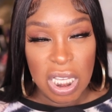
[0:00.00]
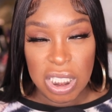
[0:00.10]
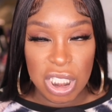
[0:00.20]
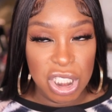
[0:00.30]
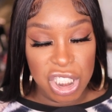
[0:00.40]

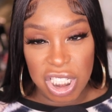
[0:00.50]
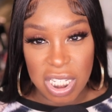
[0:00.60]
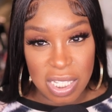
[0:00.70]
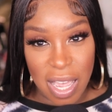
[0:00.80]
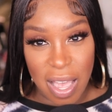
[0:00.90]
since she
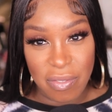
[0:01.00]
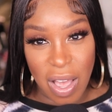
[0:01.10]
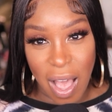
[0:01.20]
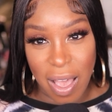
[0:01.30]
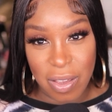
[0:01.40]
doesn't have an
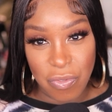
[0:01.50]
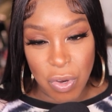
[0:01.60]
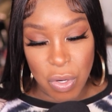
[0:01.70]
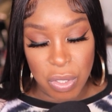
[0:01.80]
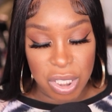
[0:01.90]

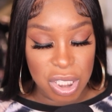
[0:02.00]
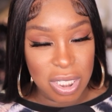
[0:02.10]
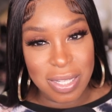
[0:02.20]
iPhone and she's